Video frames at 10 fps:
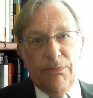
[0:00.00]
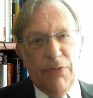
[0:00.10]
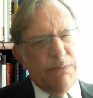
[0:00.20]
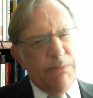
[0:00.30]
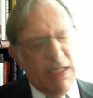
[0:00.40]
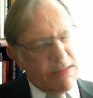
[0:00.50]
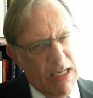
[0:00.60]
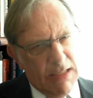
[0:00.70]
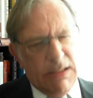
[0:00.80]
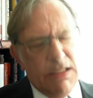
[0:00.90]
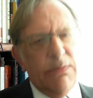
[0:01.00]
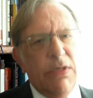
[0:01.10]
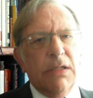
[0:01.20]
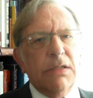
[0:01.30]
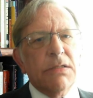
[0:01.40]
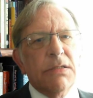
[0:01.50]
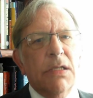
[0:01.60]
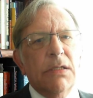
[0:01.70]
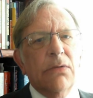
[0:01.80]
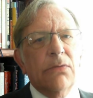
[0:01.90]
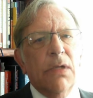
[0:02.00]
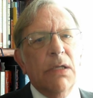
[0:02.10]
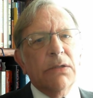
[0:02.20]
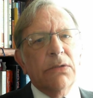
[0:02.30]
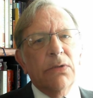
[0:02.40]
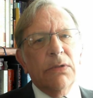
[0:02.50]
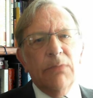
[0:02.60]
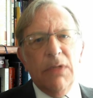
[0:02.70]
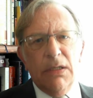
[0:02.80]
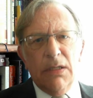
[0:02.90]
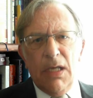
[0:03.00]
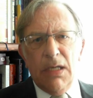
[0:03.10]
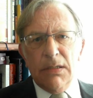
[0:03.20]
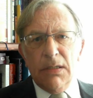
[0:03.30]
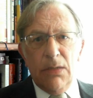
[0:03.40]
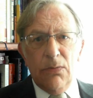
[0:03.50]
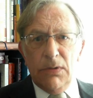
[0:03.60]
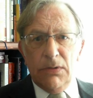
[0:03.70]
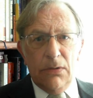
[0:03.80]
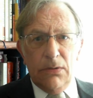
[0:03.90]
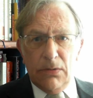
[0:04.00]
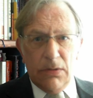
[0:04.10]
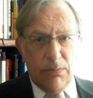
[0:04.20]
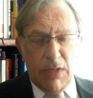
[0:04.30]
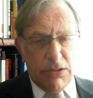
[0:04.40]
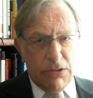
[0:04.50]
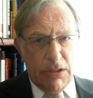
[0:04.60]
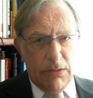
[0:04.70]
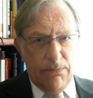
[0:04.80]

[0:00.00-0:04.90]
but as academics they don't like to admit that, and they will not look at magic.